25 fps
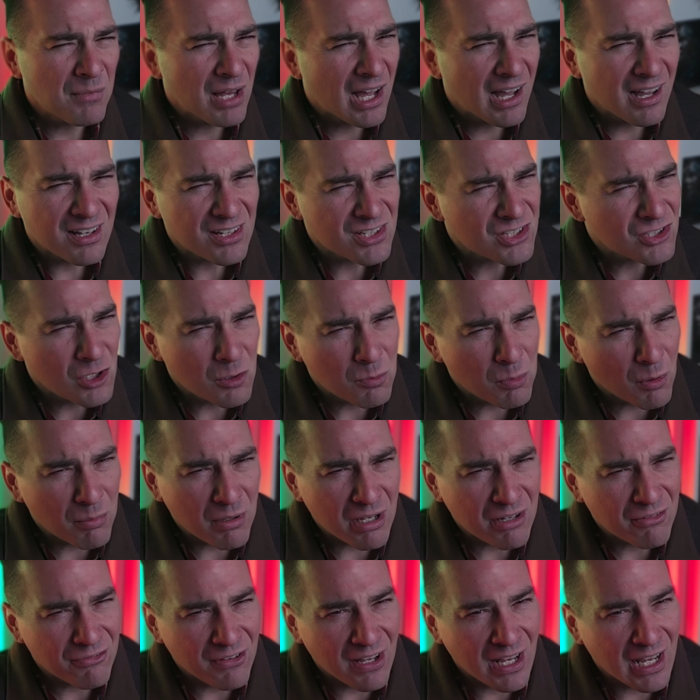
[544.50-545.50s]
not a super
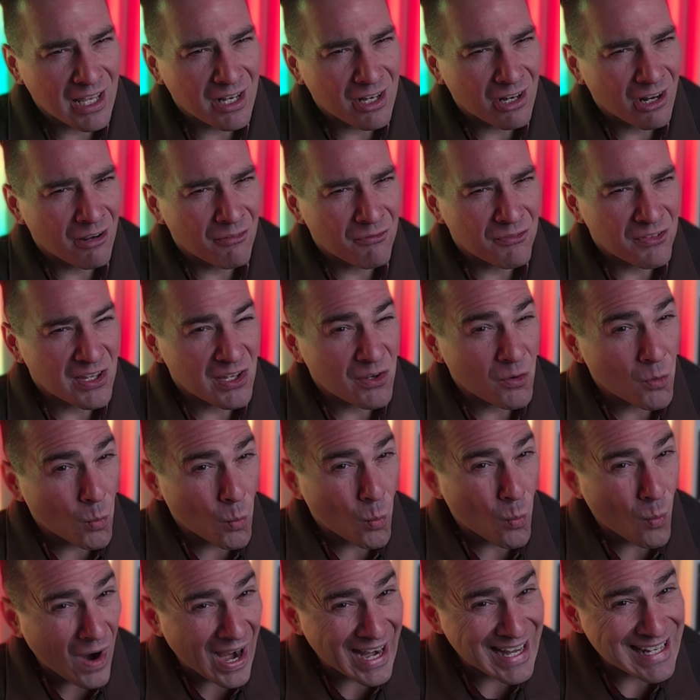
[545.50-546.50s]
big fan of the
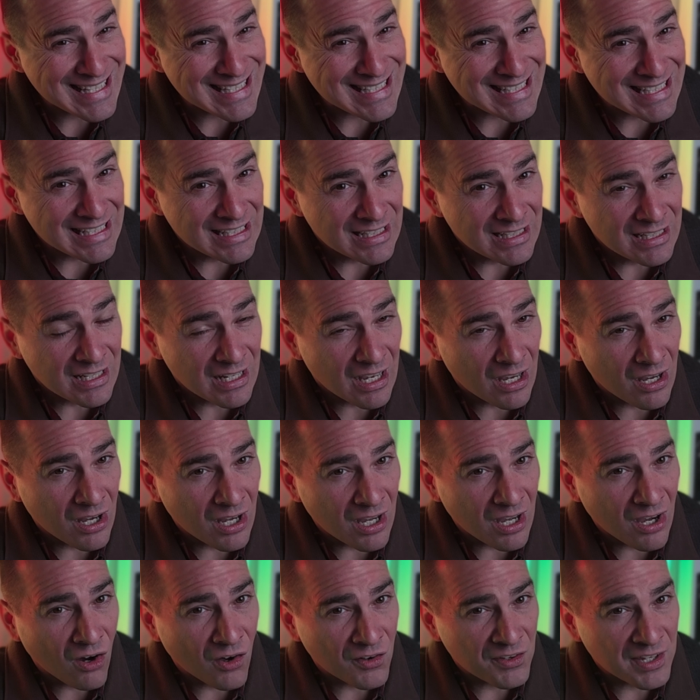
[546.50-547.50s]
white
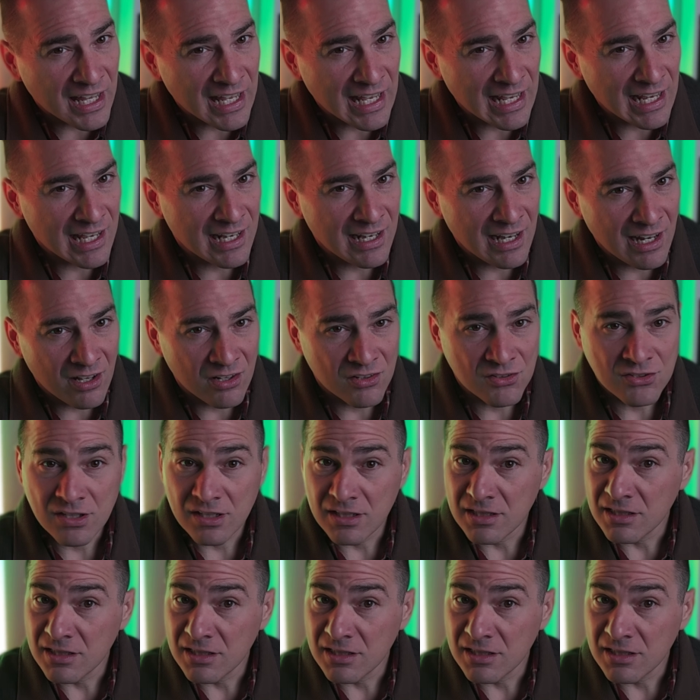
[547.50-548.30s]
on the handhelds.